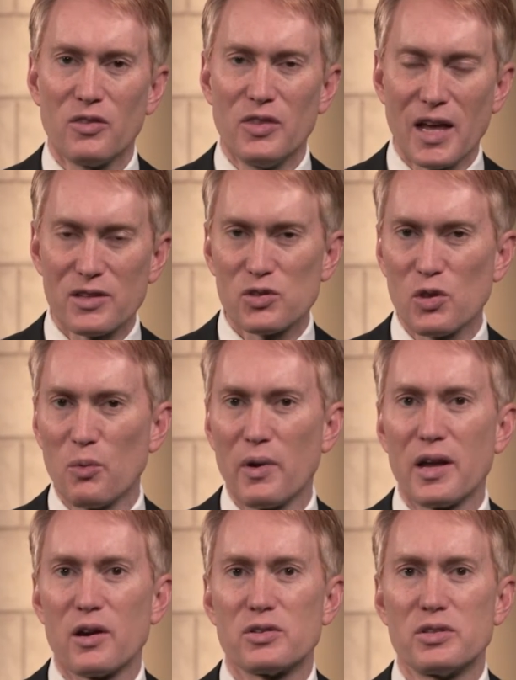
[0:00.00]
That's the
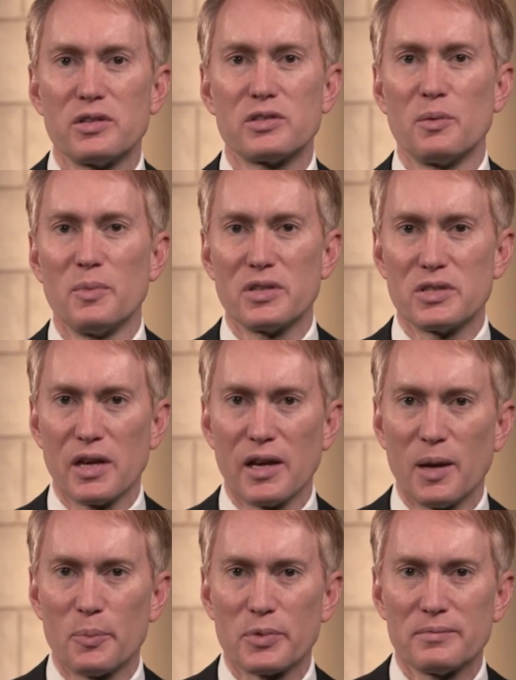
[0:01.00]
way our system is set
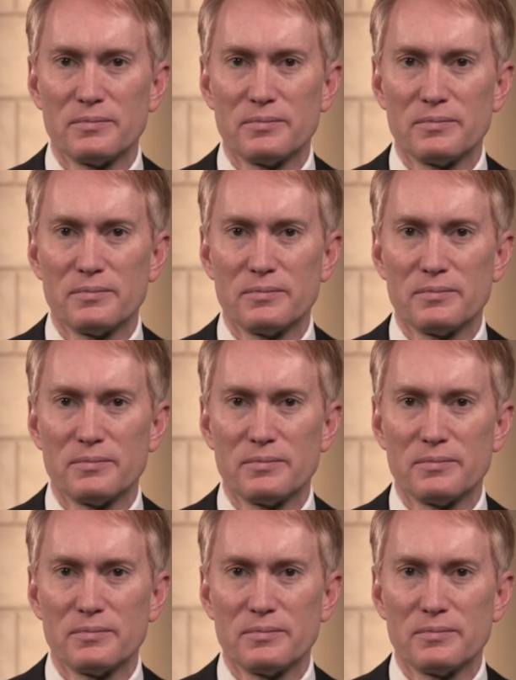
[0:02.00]
up.